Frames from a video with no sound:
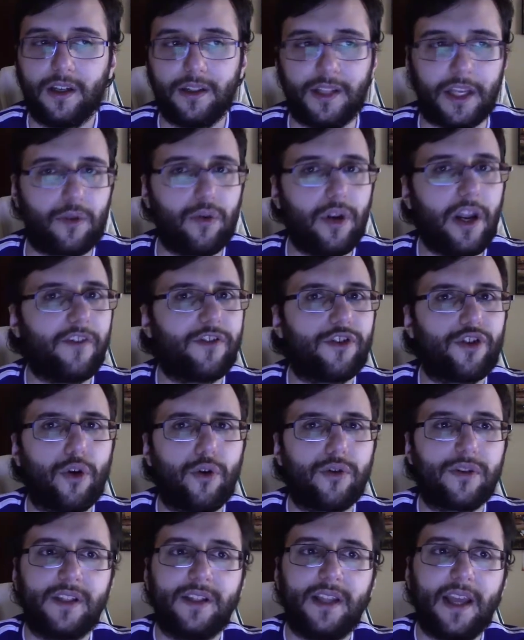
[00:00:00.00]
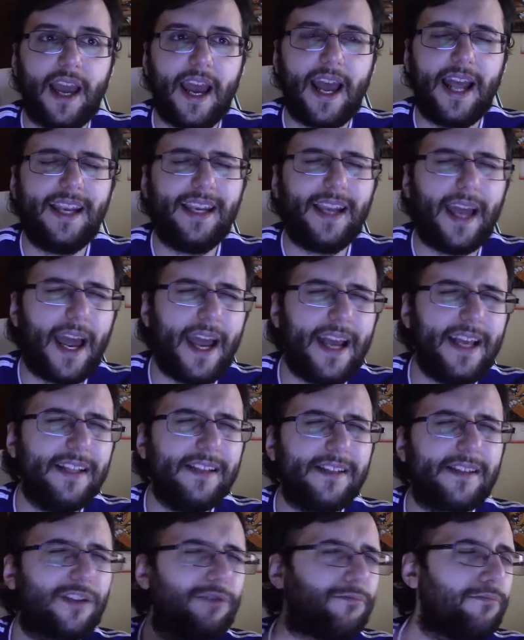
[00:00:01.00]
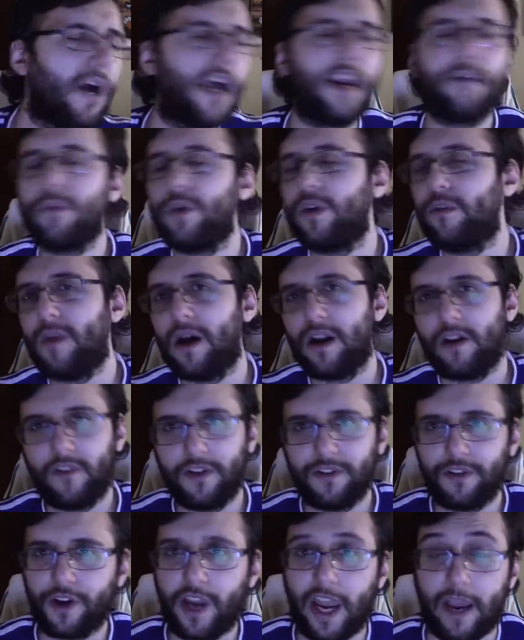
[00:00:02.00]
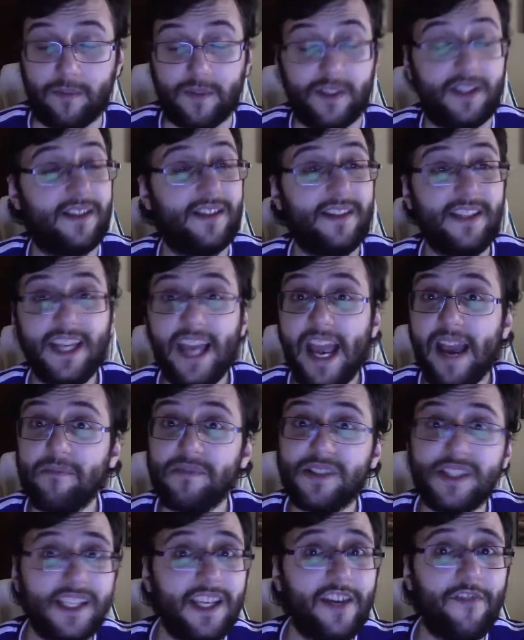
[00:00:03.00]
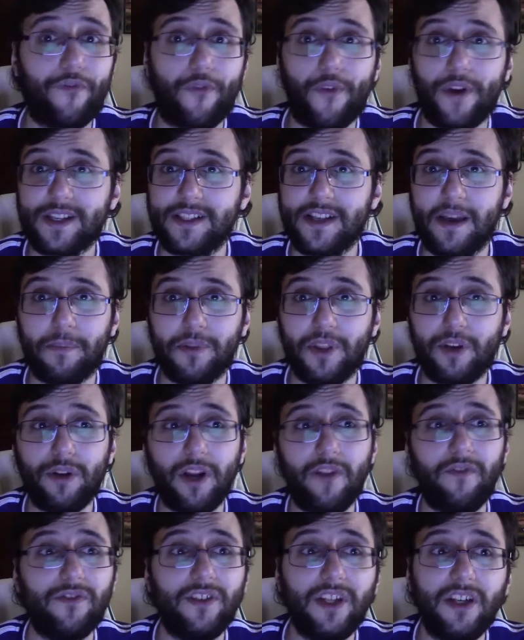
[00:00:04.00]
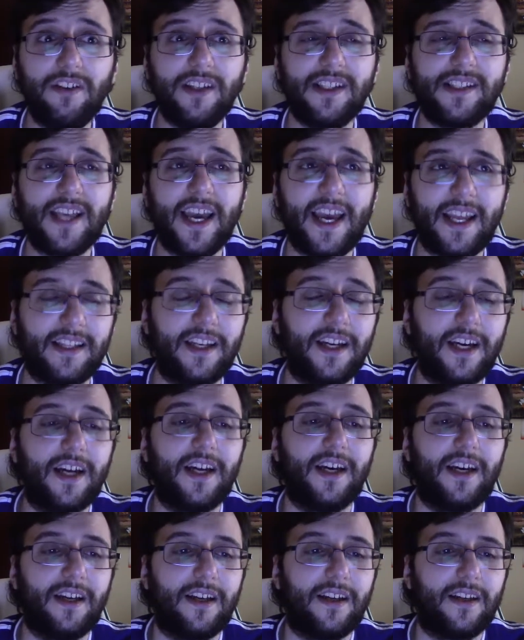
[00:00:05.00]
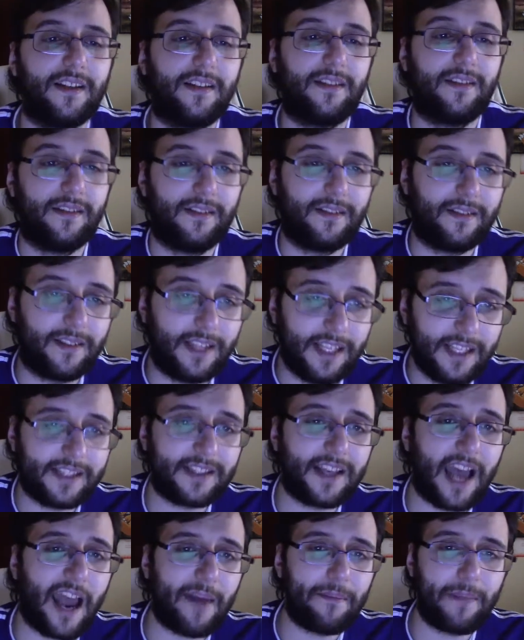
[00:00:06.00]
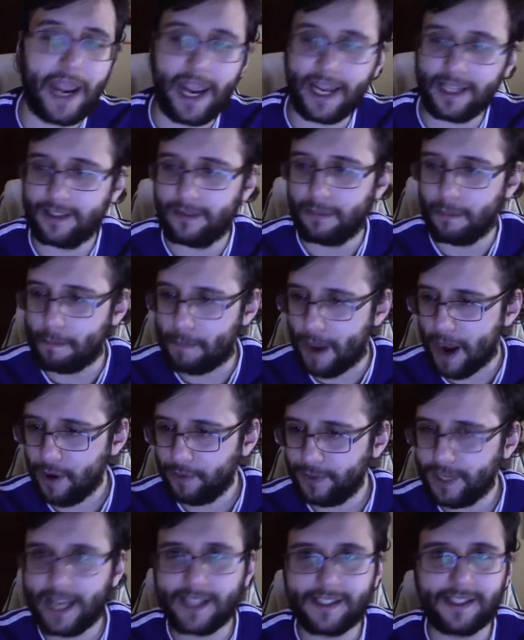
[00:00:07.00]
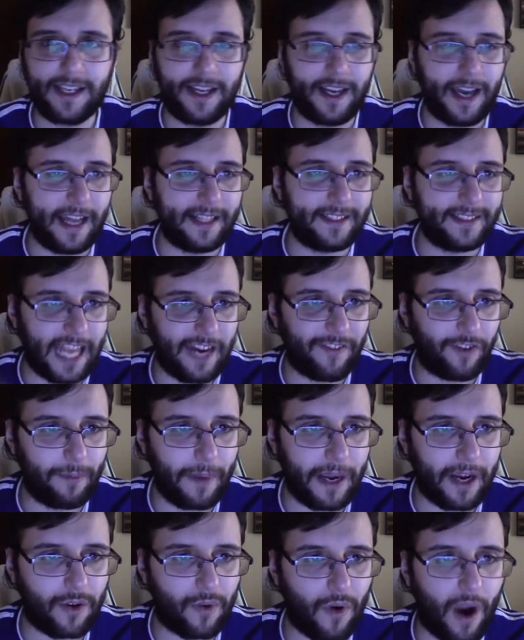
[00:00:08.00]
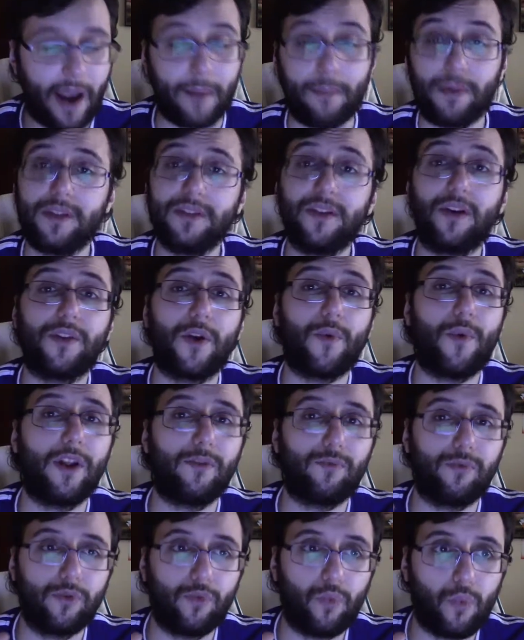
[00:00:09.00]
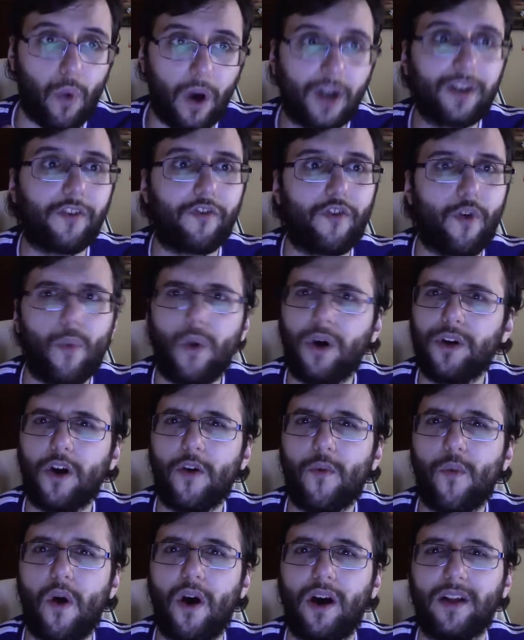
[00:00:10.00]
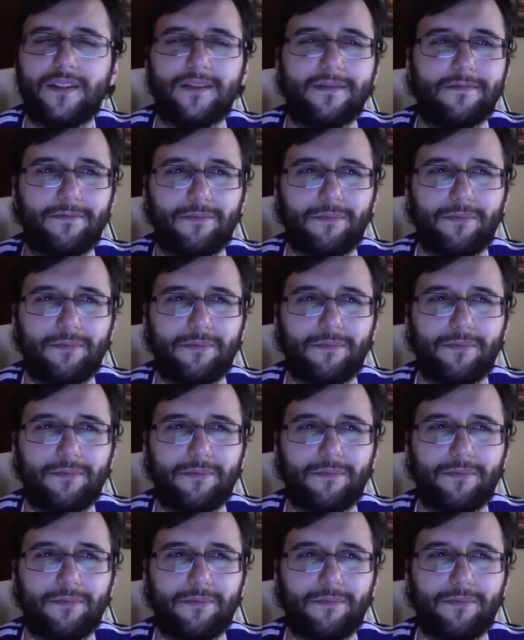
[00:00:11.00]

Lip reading: They could have chosen an insurmountable amount of other games. DMC, for example, they could have literally said, this guy made Bayonetta and Devil May Cry, but no, they went with Wonderful 101.